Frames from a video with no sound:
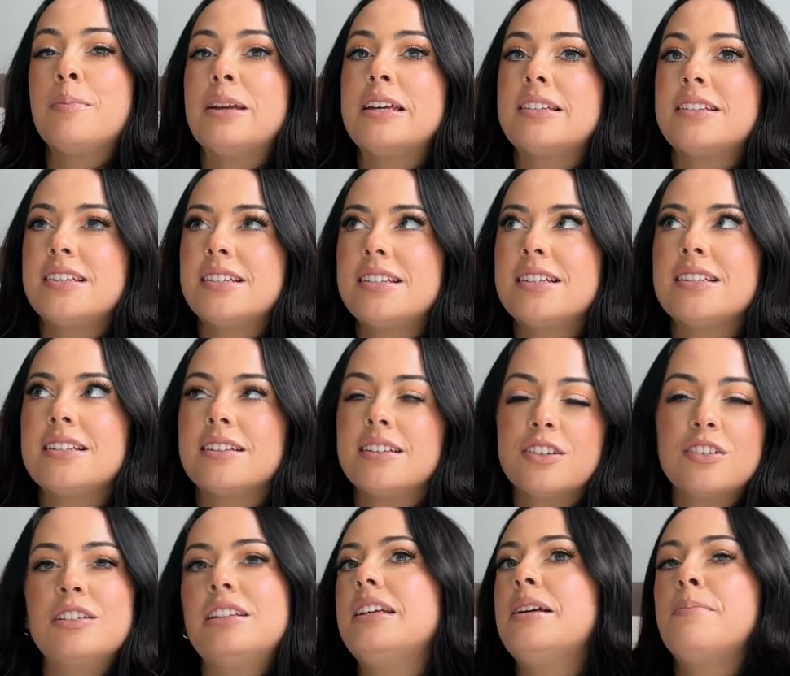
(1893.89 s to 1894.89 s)
because this is
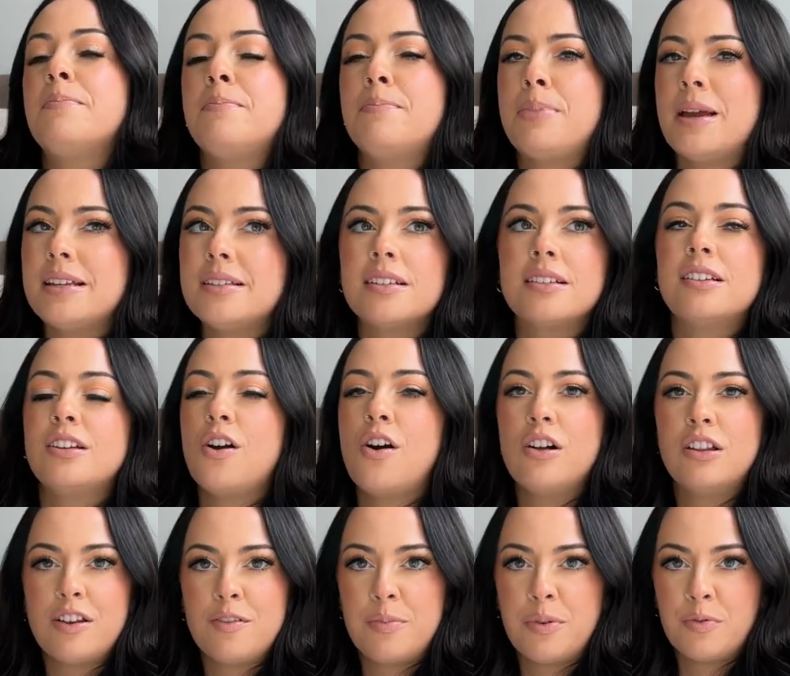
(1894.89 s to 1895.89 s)
literally basically
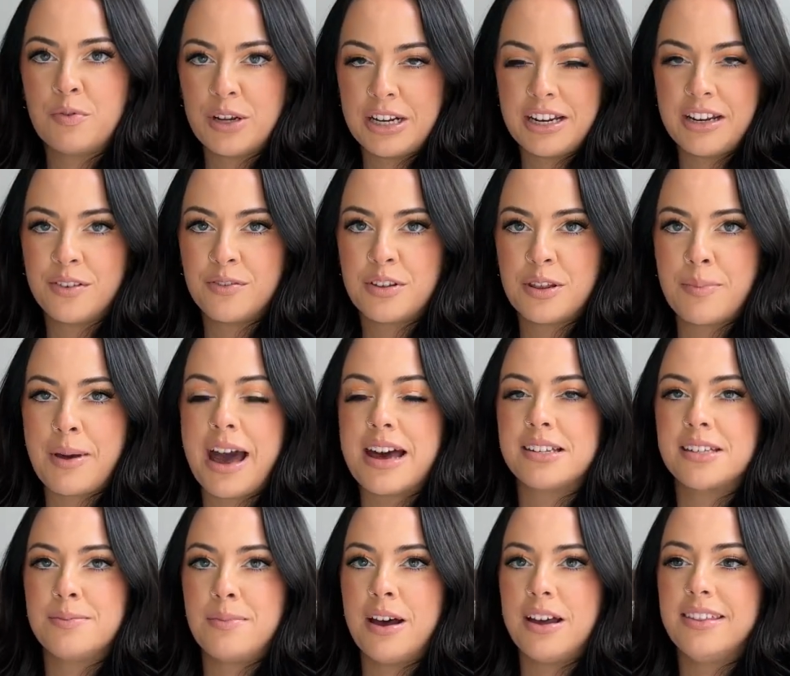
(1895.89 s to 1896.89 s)
all I've been reading for the
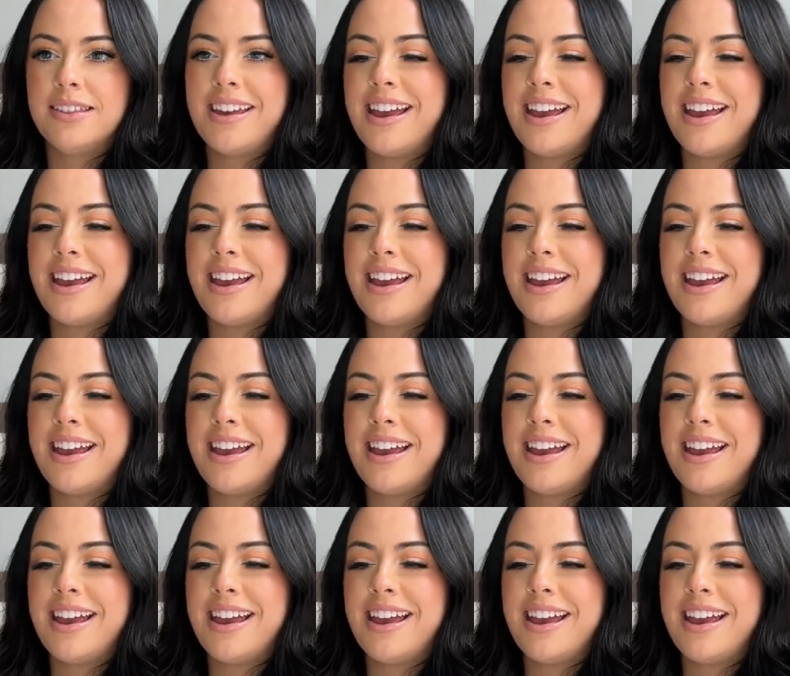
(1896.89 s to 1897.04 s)
past month